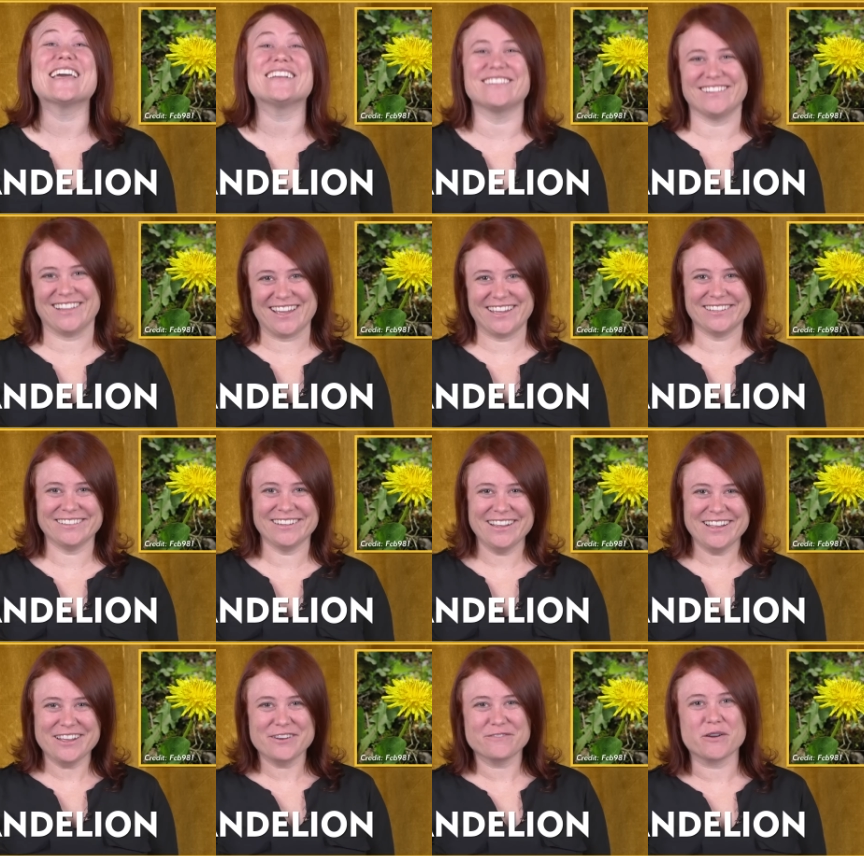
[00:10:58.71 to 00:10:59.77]
Dandelion,
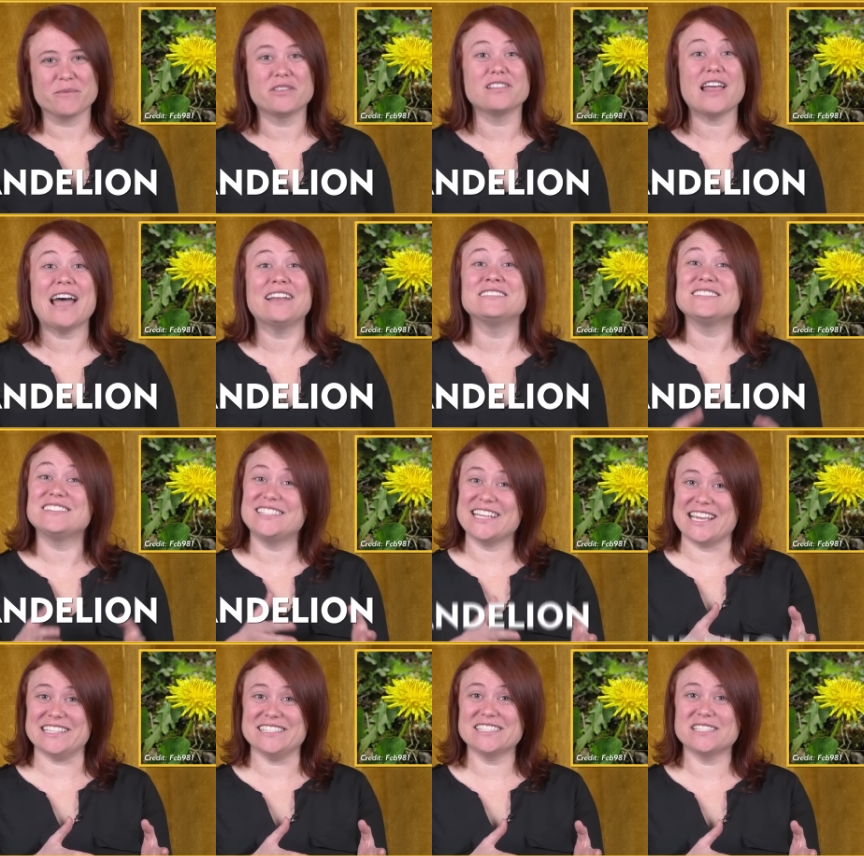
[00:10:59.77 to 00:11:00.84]
from the Latin
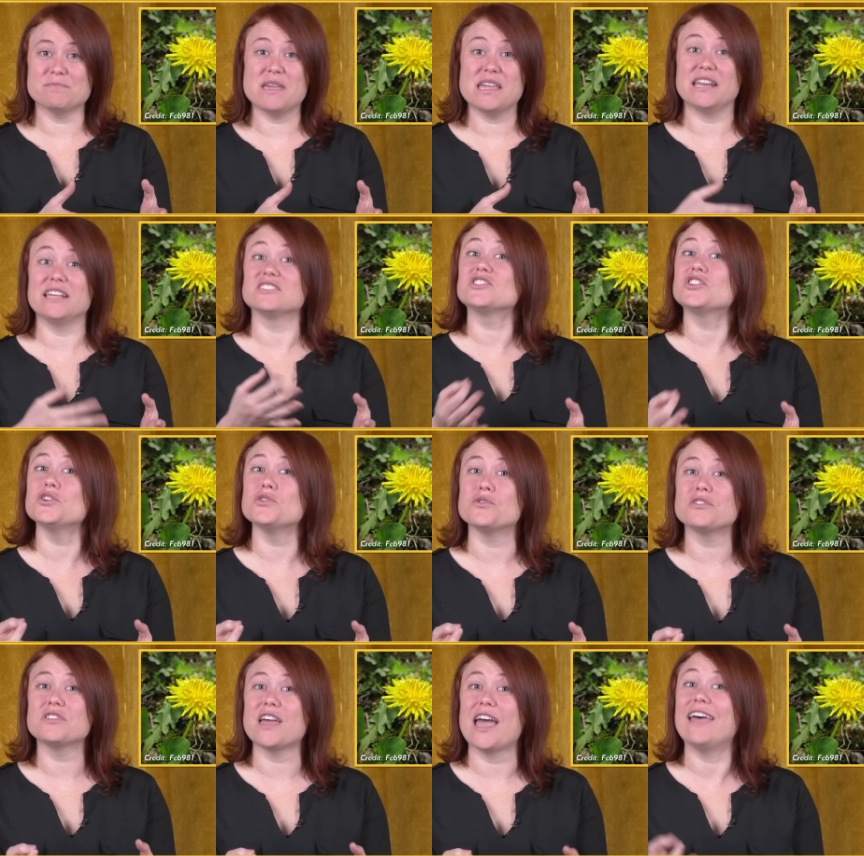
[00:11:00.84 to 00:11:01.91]
dens meaning
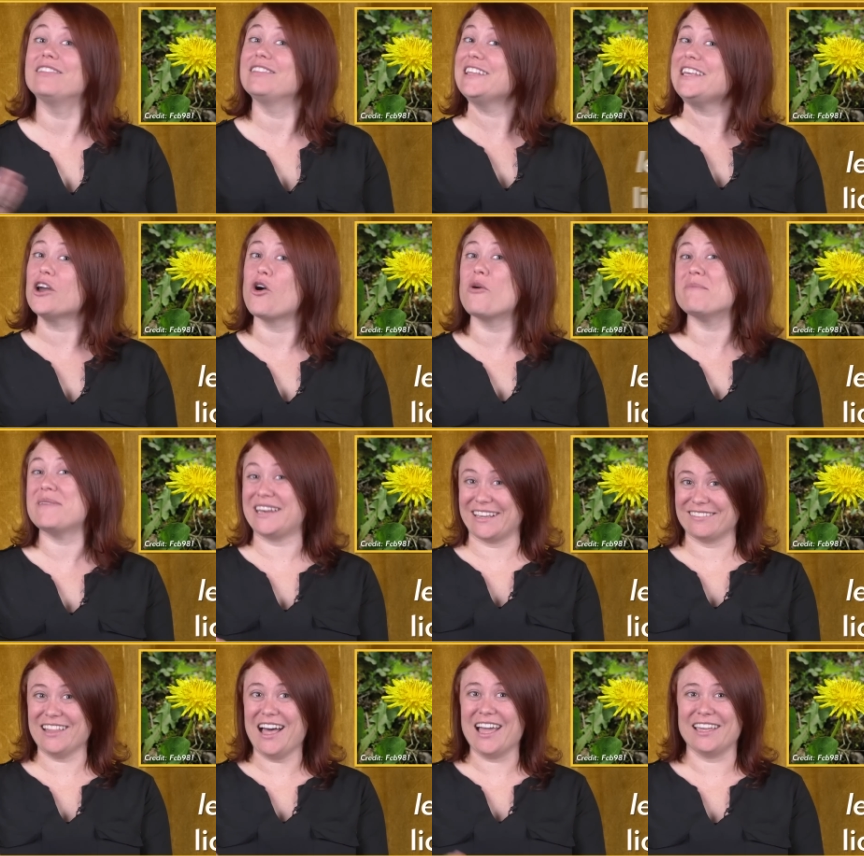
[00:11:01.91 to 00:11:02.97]
tooth and leo
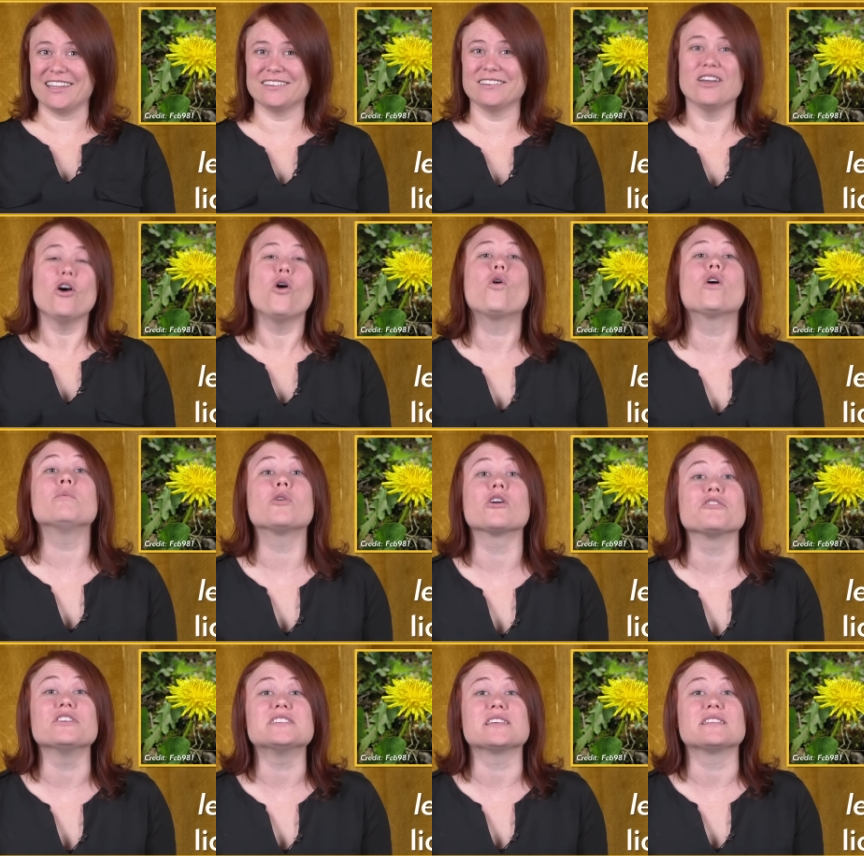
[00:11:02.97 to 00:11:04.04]
meaning lion, or
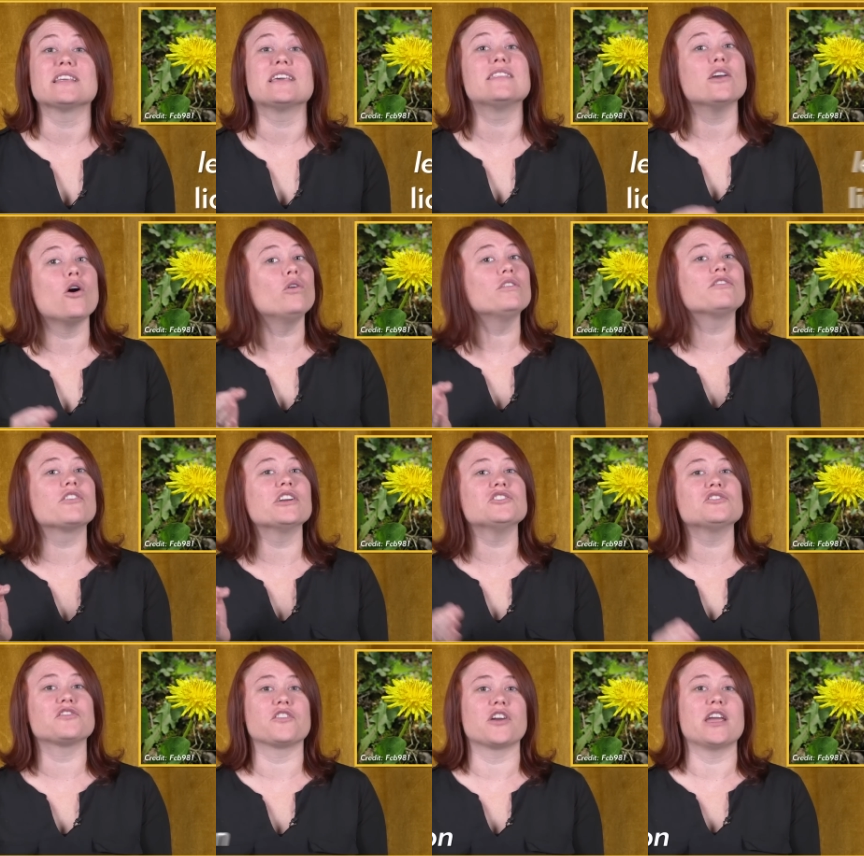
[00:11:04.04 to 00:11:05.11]
more recently, the old
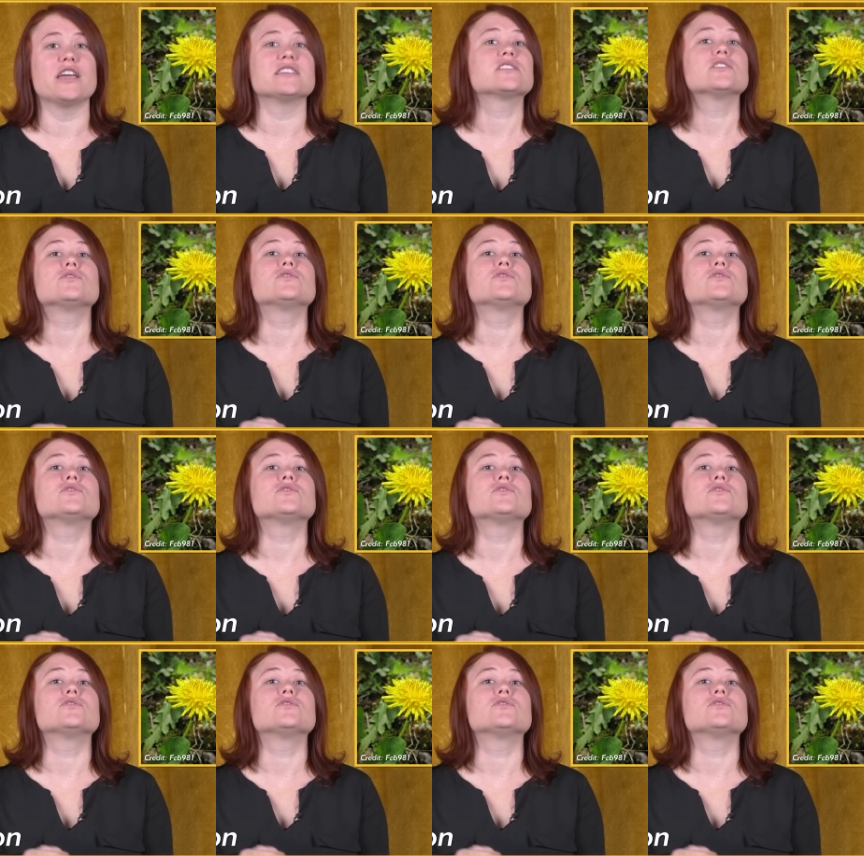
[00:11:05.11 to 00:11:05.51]
French phrase